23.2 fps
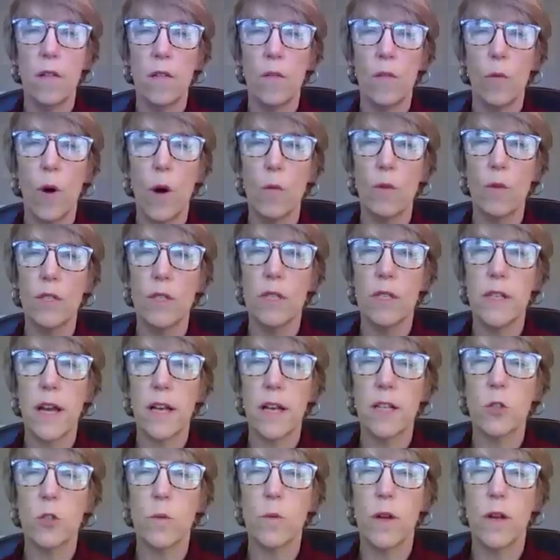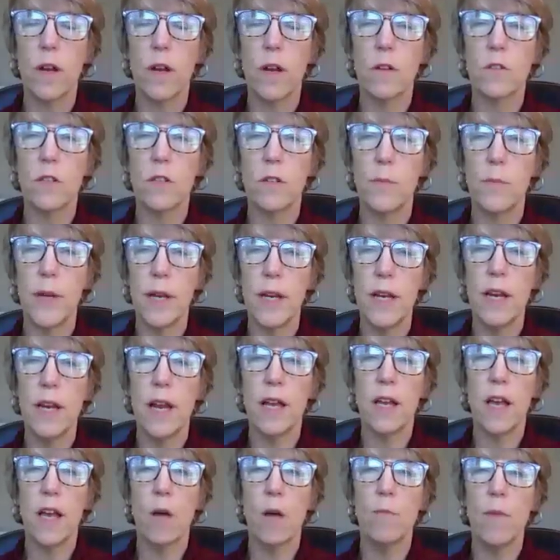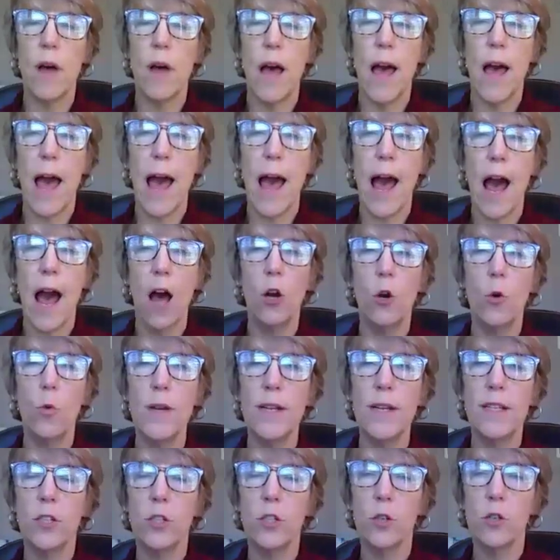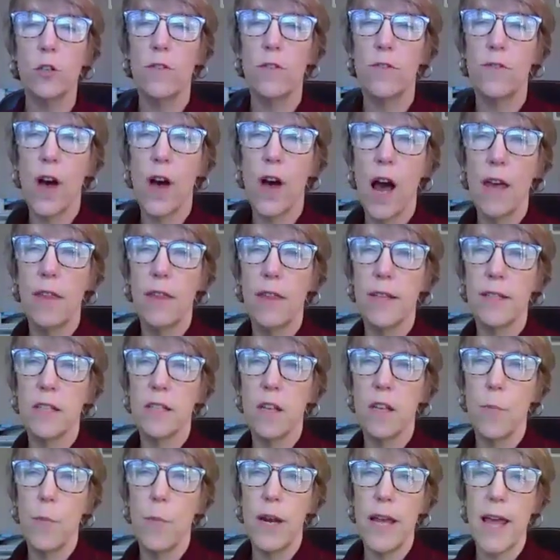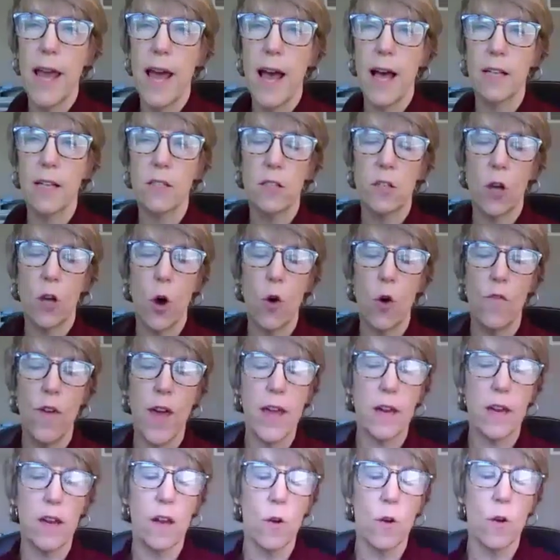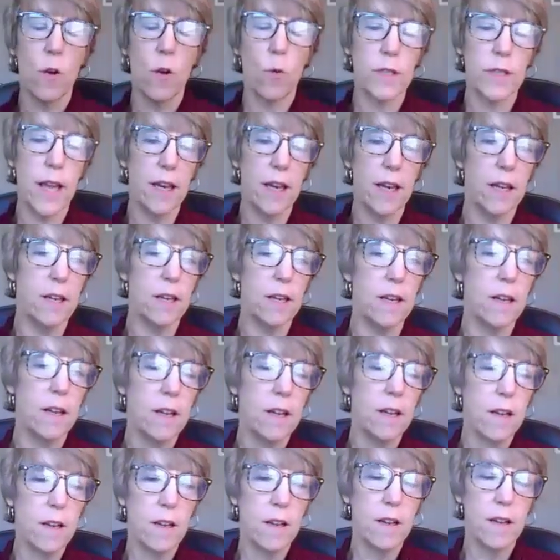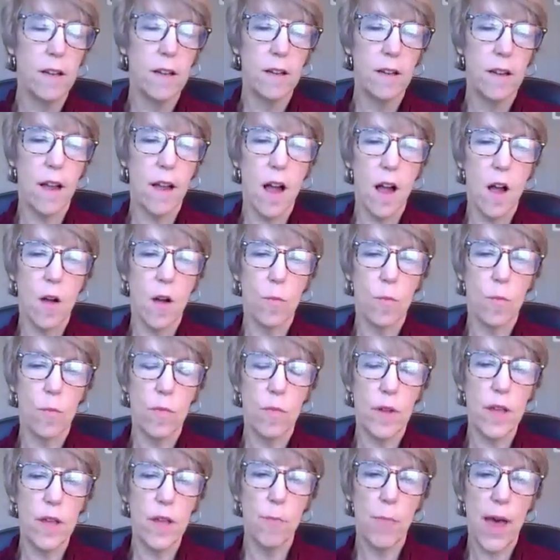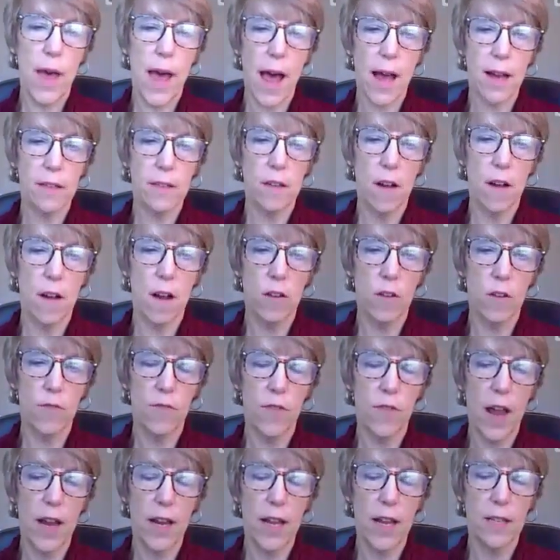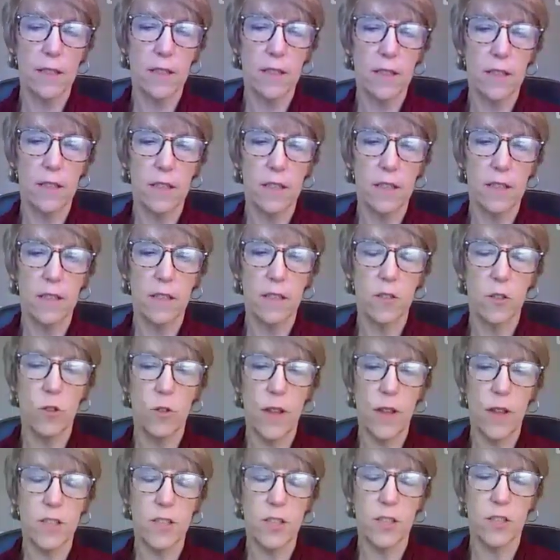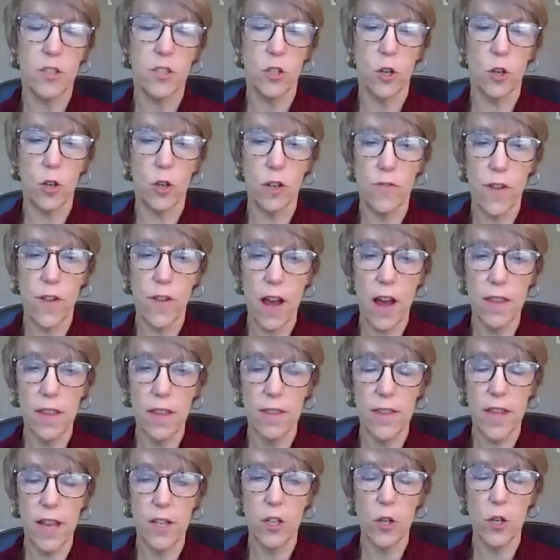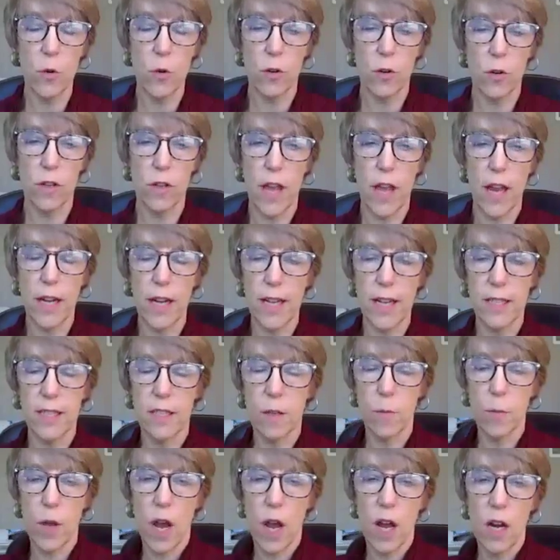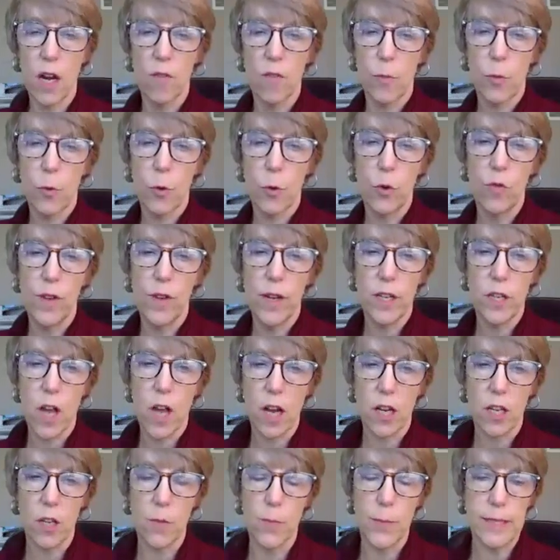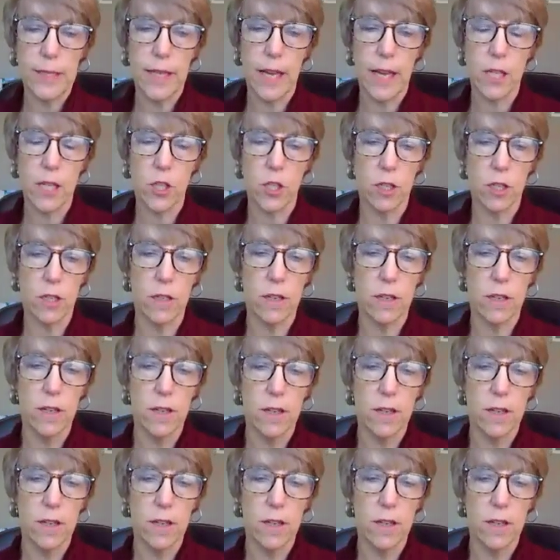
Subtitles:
What was the next one? Oh, so the median income. How do we certify that somebody has COVID-related impact on their finances? Do they just certify that they do, or do they need some kind of proving documentation?